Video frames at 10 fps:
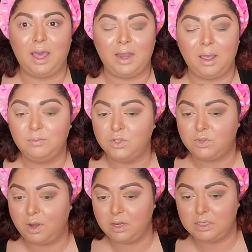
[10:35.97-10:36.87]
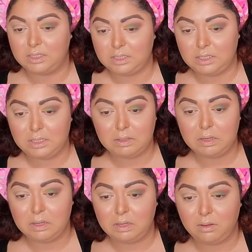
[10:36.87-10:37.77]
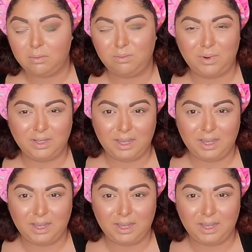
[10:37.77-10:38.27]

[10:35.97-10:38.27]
I'm just trying to see what can